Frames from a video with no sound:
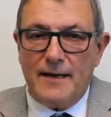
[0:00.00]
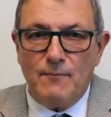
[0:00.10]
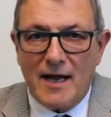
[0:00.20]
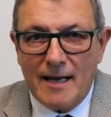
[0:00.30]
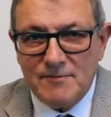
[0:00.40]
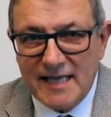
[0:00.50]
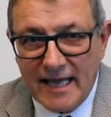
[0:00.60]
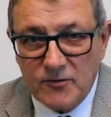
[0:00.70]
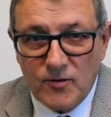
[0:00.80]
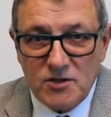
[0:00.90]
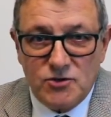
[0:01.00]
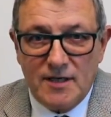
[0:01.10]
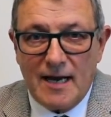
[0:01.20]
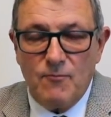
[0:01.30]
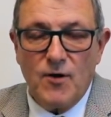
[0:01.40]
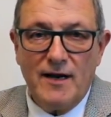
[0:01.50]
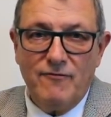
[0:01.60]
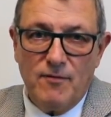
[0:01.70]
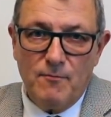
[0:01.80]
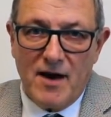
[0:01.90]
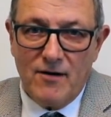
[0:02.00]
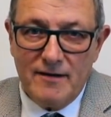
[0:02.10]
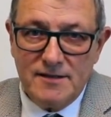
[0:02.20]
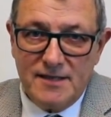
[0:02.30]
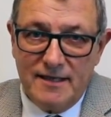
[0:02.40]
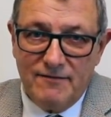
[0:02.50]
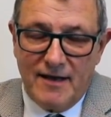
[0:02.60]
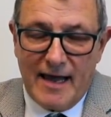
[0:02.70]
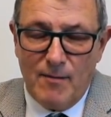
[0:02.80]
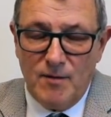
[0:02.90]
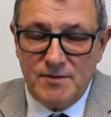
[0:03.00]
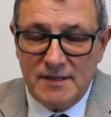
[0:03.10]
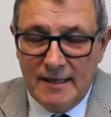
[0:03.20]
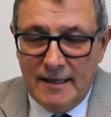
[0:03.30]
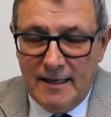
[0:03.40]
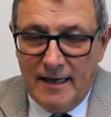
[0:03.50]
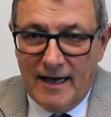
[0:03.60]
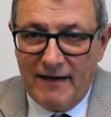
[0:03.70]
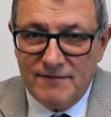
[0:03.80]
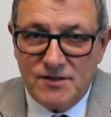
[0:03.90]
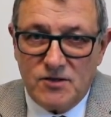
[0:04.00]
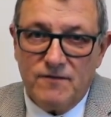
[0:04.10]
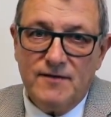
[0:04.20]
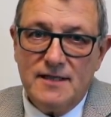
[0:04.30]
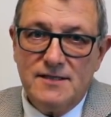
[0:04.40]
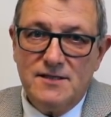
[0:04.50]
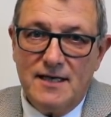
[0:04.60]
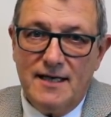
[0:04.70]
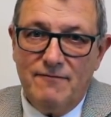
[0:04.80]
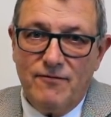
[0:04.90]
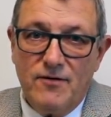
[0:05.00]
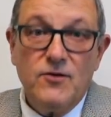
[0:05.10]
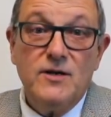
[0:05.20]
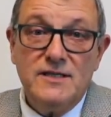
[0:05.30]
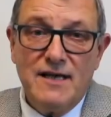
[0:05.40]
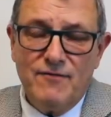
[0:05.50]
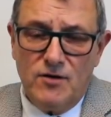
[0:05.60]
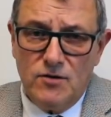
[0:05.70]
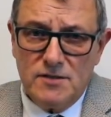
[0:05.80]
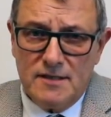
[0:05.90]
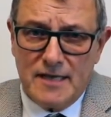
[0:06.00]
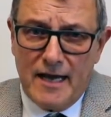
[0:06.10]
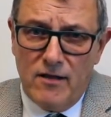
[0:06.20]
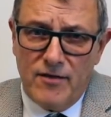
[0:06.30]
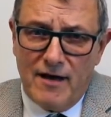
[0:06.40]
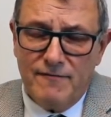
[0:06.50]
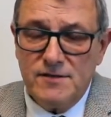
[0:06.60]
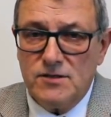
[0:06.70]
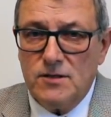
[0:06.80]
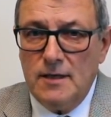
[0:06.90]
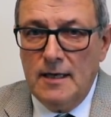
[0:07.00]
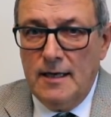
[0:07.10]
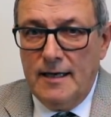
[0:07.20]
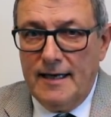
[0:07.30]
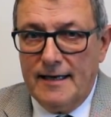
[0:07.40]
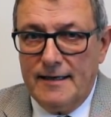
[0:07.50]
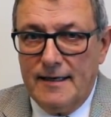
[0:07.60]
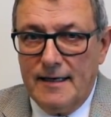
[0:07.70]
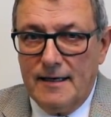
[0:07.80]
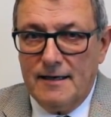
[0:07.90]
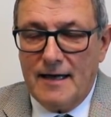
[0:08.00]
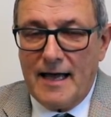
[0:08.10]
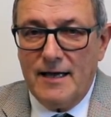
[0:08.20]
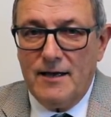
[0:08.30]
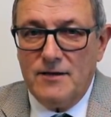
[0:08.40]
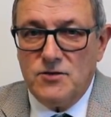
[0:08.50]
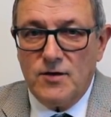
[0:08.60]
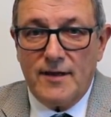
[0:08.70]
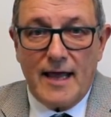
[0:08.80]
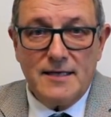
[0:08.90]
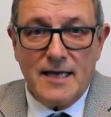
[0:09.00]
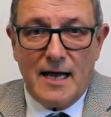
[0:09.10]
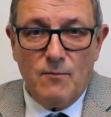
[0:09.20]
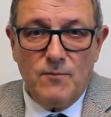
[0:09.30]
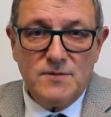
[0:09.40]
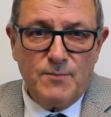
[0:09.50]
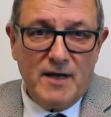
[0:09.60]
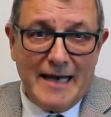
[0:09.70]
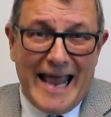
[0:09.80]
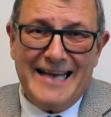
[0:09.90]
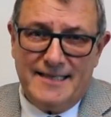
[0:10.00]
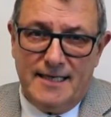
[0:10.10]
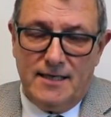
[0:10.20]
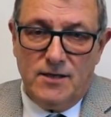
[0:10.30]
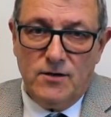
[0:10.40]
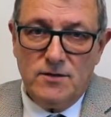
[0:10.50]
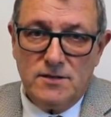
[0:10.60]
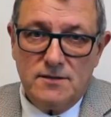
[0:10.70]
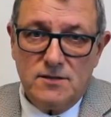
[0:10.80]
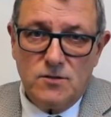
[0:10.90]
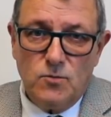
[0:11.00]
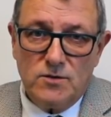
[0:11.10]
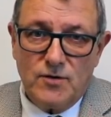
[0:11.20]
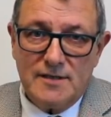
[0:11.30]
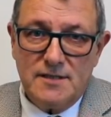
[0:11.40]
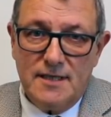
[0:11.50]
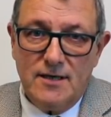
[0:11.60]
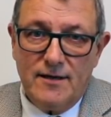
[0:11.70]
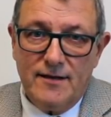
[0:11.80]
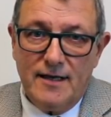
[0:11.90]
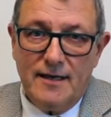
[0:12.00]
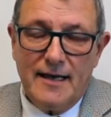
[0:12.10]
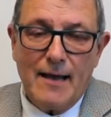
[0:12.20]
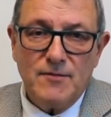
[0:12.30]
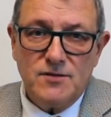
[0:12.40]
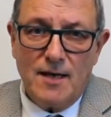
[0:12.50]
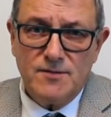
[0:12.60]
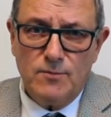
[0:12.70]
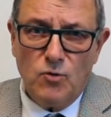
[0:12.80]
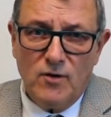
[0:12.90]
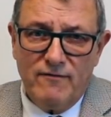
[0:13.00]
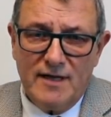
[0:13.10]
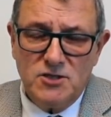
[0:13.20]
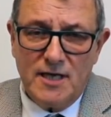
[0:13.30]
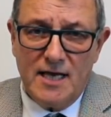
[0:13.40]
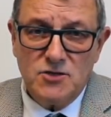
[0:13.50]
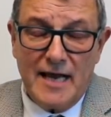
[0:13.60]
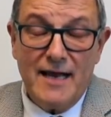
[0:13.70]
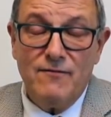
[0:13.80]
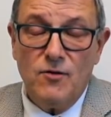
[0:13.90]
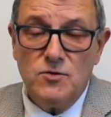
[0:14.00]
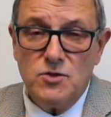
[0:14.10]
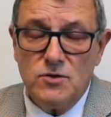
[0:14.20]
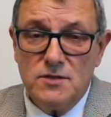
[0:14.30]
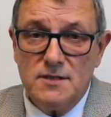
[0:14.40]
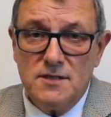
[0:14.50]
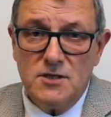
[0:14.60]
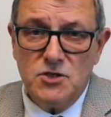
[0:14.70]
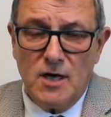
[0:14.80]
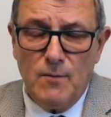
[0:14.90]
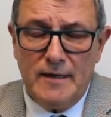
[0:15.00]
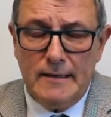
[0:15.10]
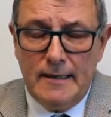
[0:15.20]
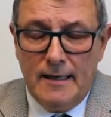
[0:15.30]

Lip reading: My name is Ken Christian. I'm running for mayor of the city of Kamloops. I've served this city for 37 years as a health officer, and during that time spent 18 years as a school trustee on the Kamloops-Thompson Board of Education, 8 of those years as the chairman.